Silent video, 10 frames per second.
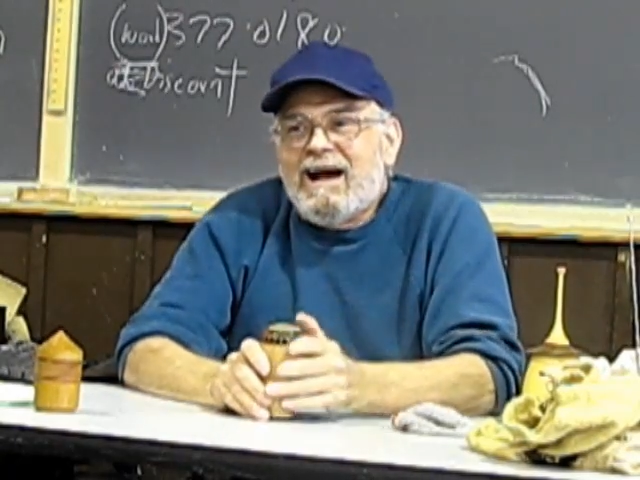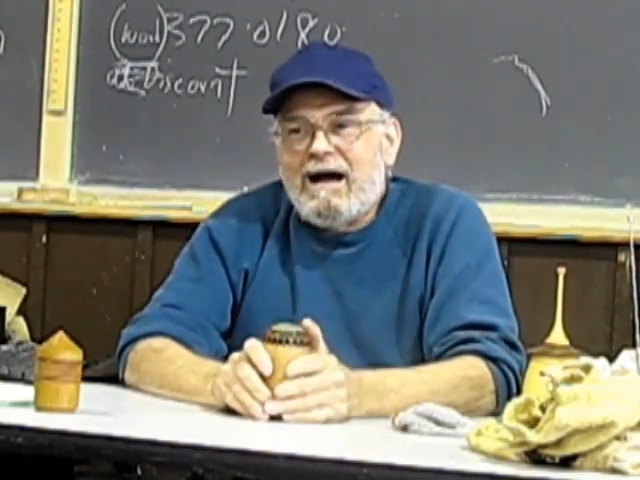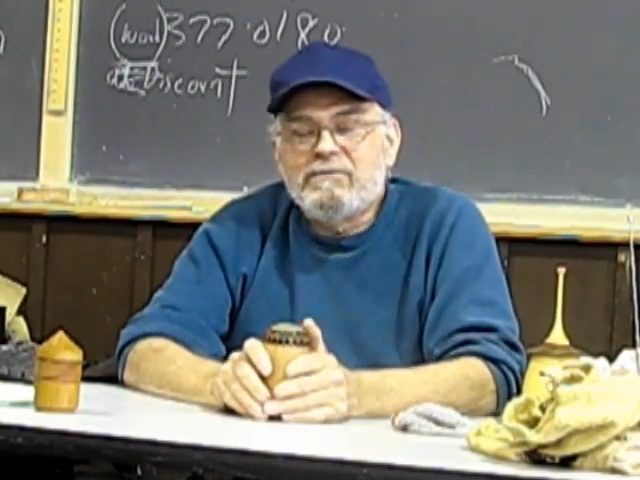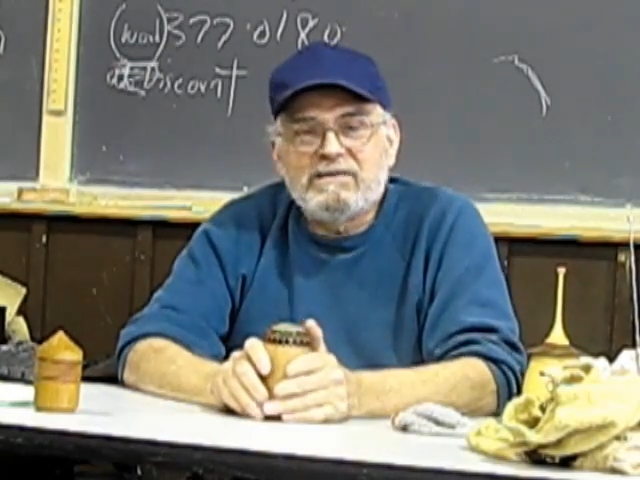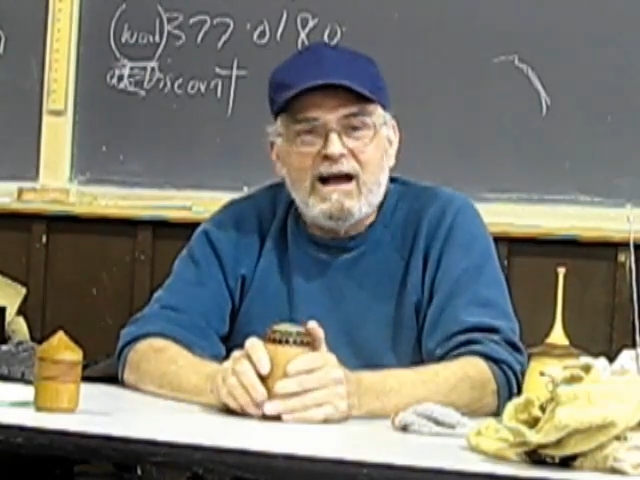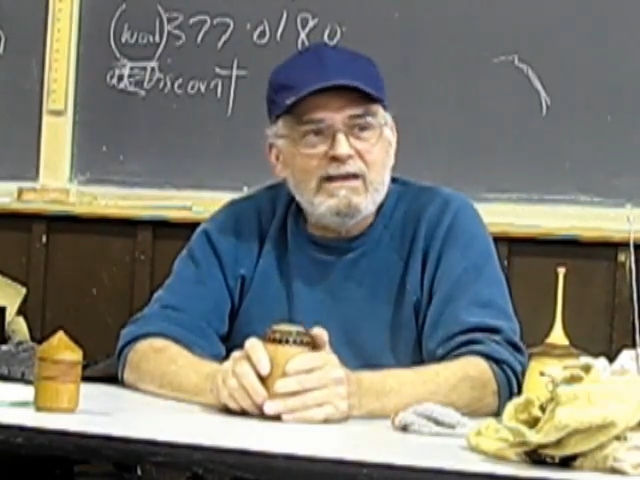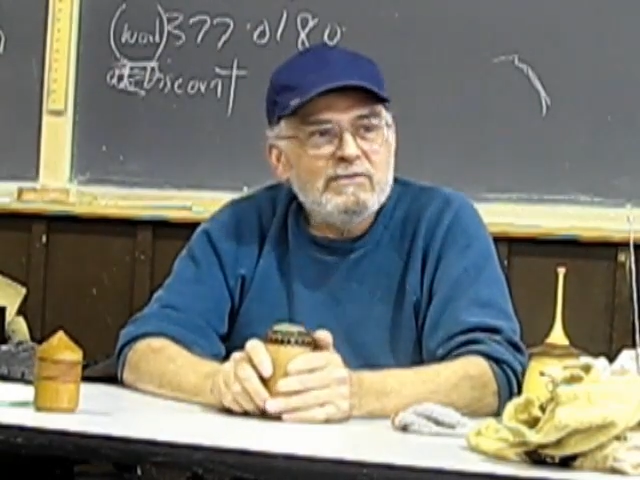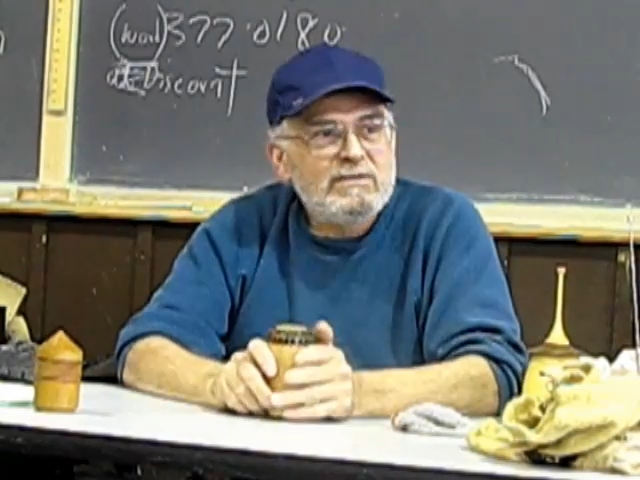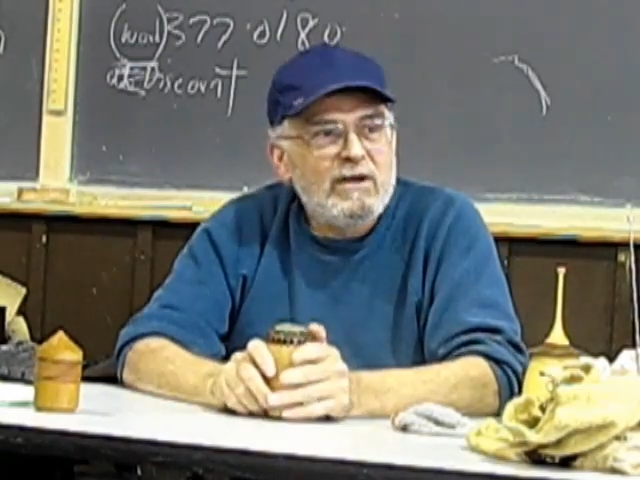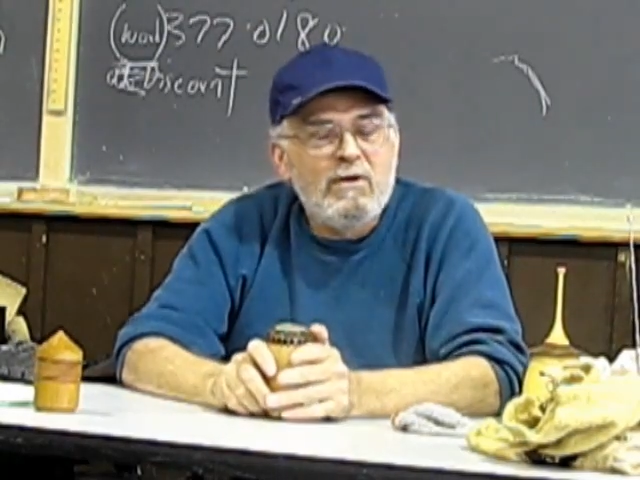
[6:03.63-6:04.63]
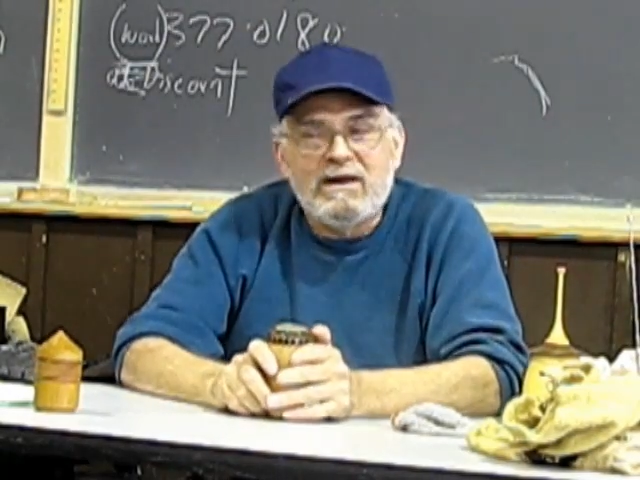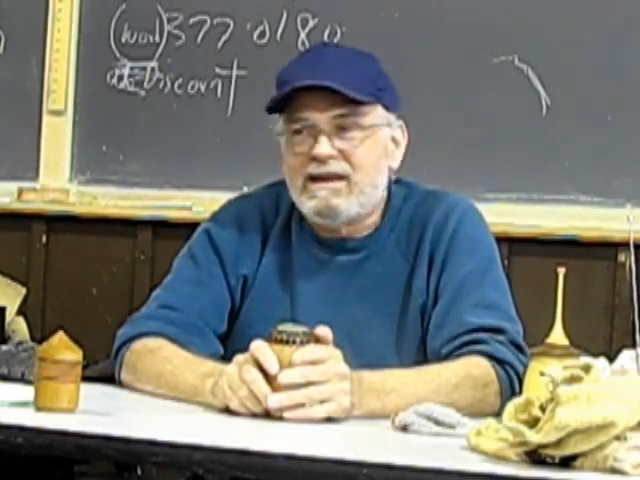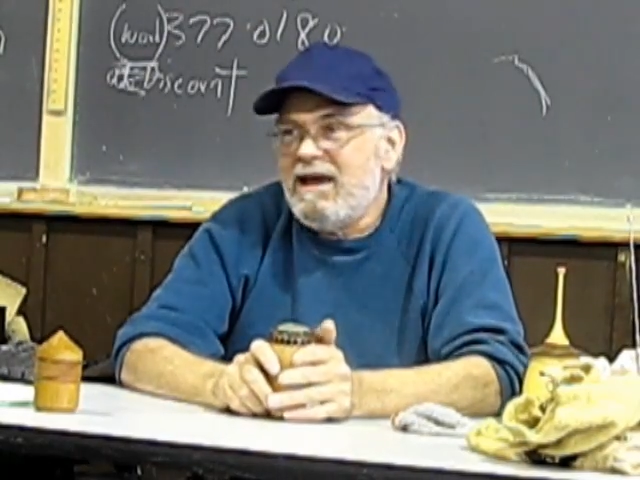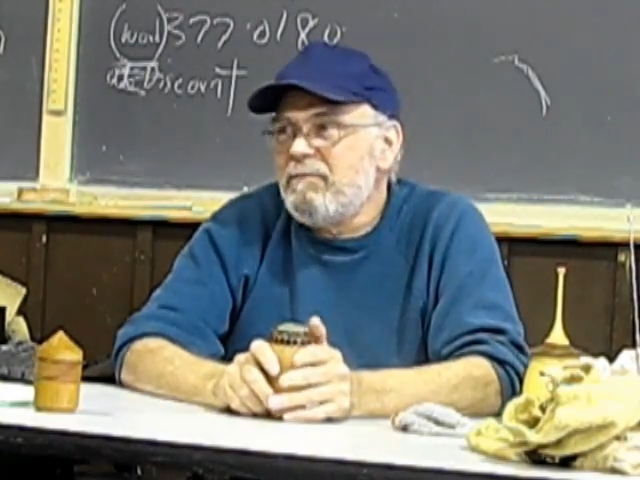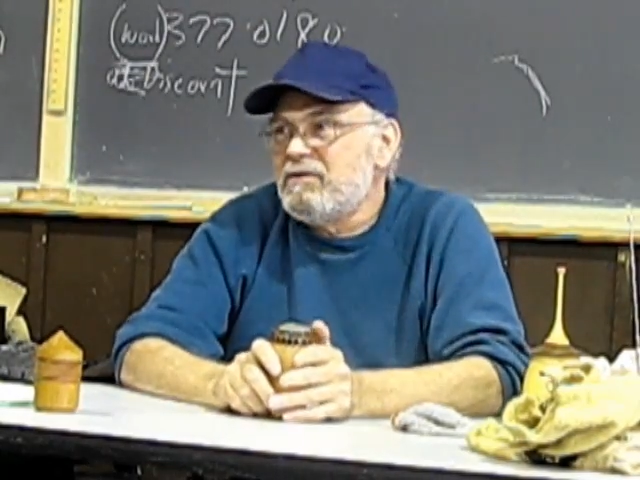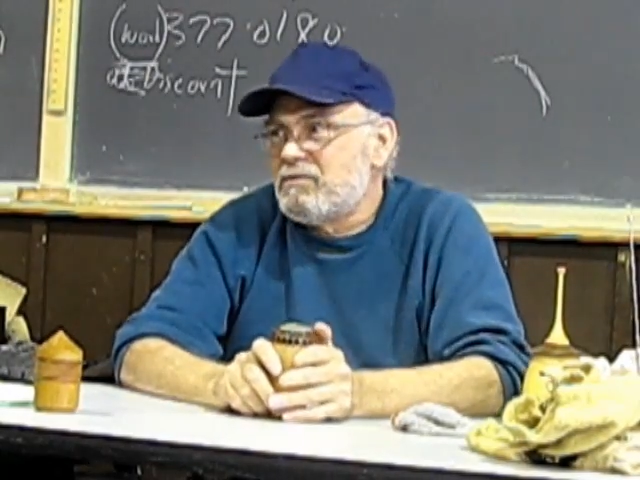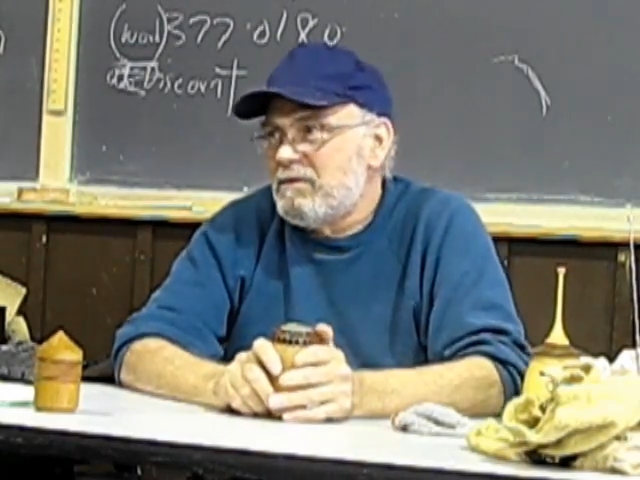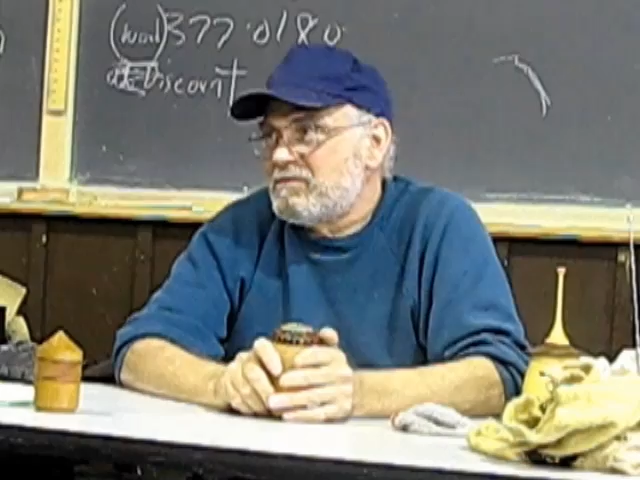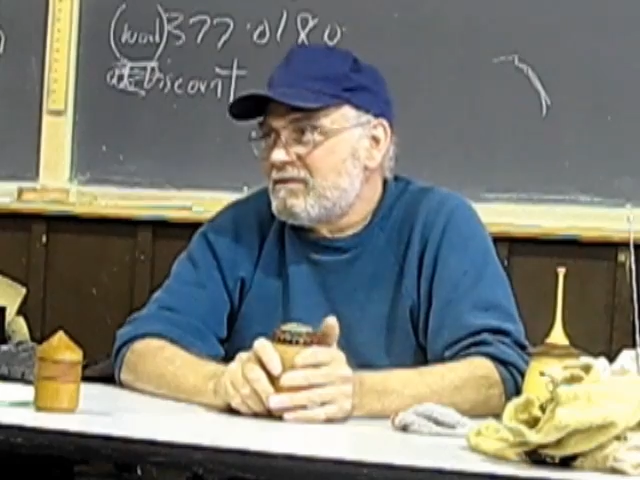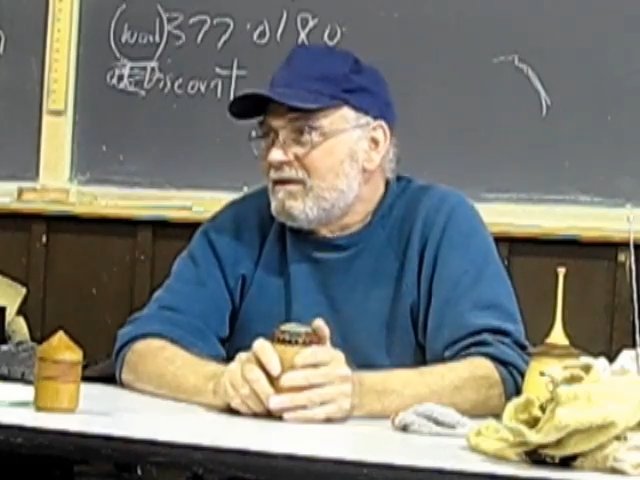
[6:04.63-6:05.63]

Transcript: I used to go on camping trips,